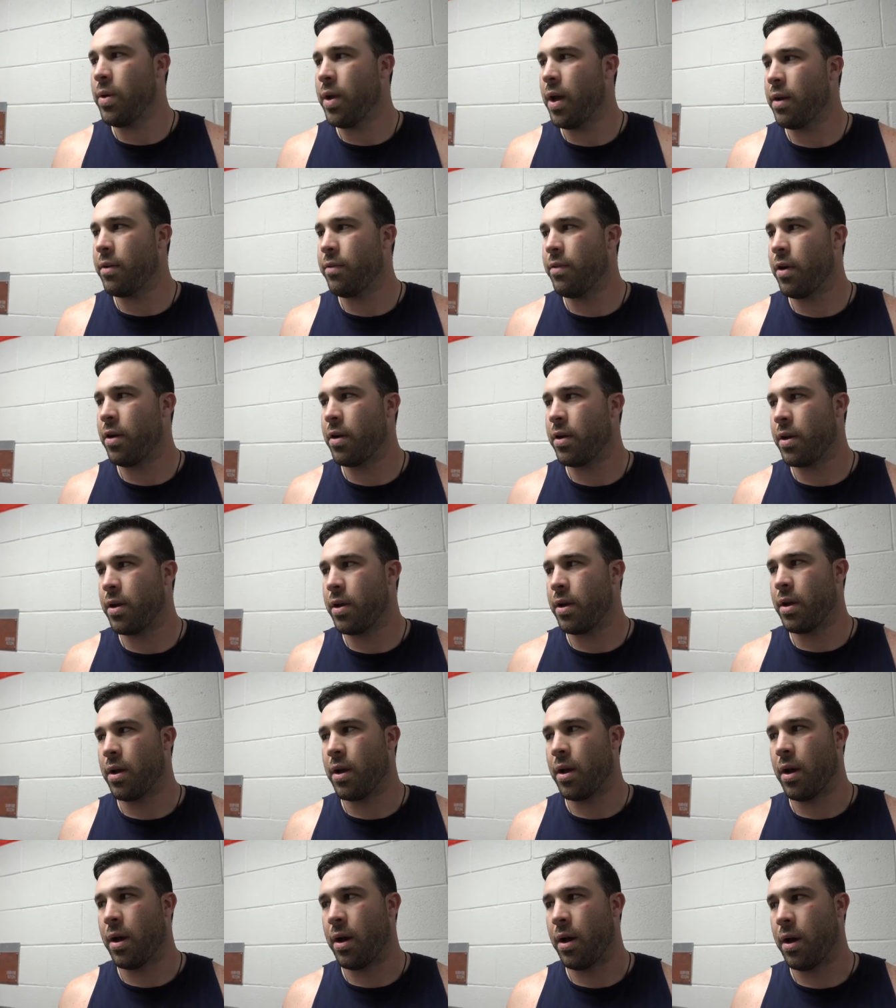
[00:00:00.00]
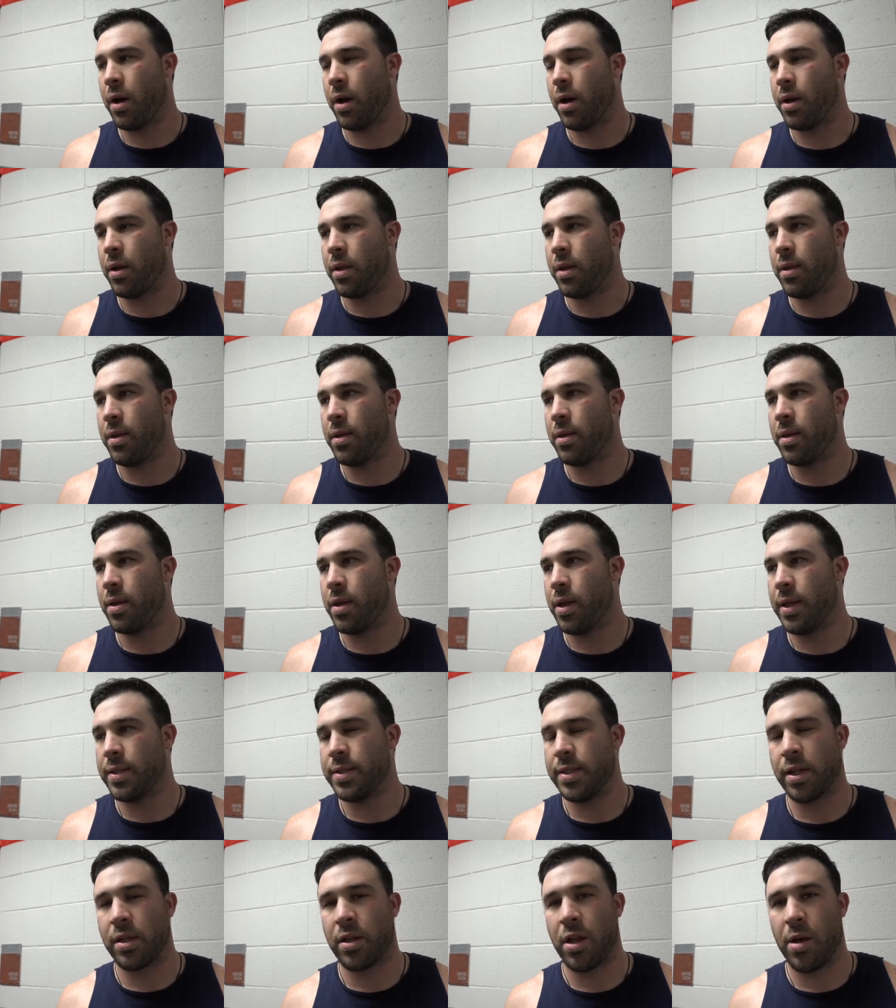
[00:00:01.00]
we got a very uh,
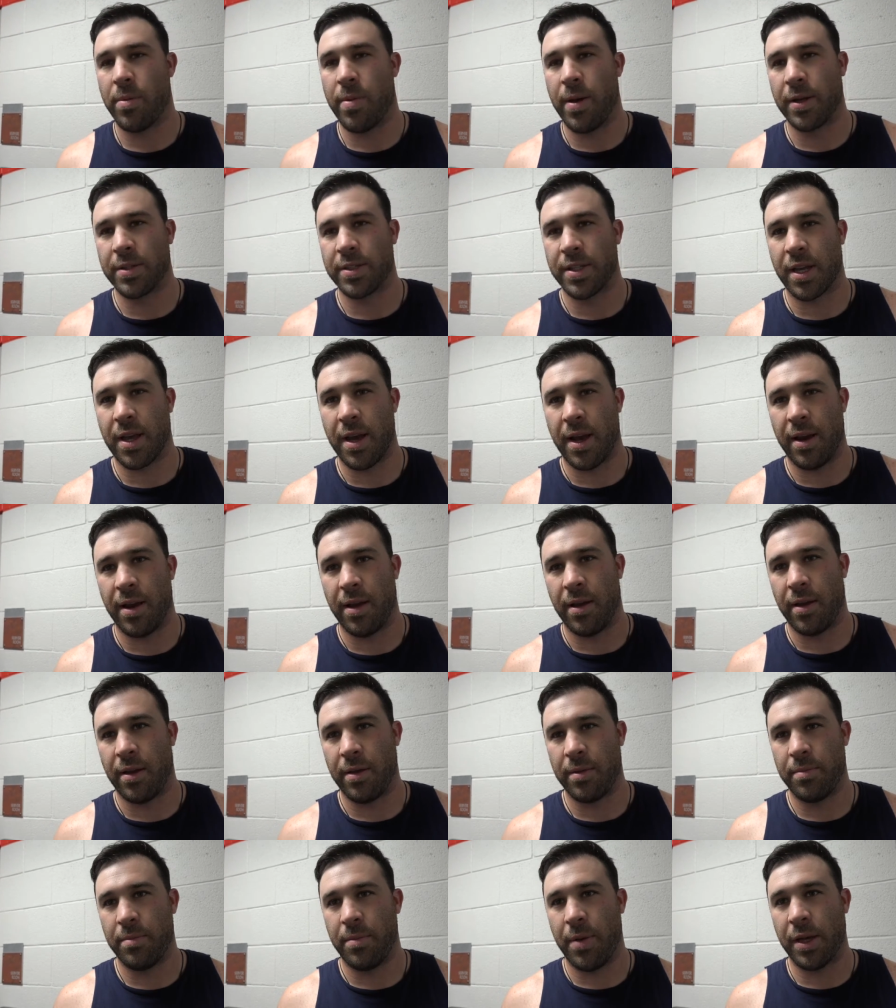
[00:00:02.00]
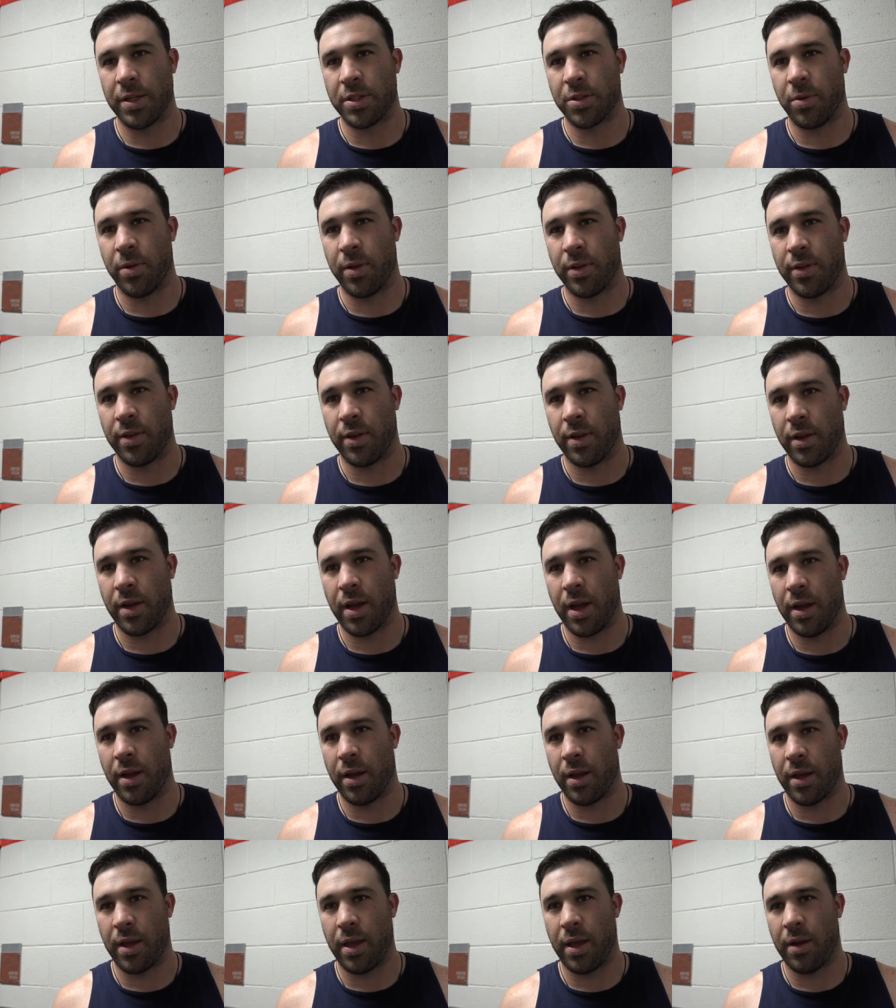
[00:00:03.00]
easy clubhouse to kind of mesh with, to kind
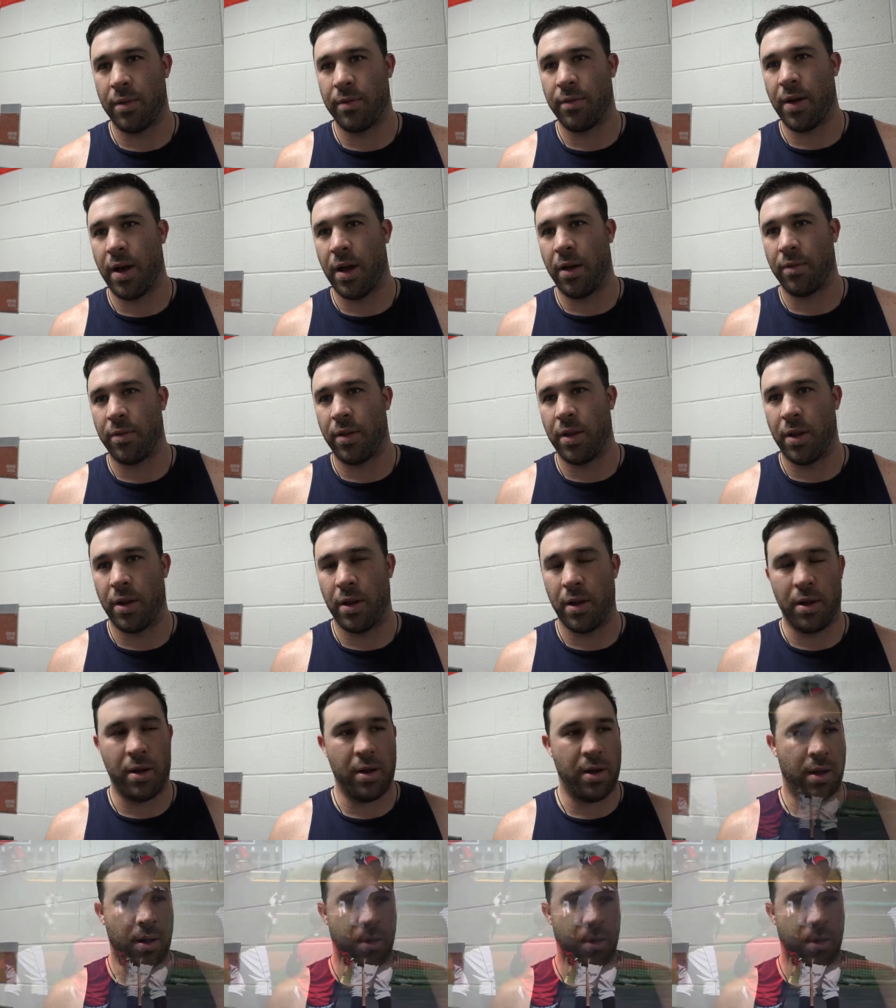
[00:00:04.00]
of get involved in. And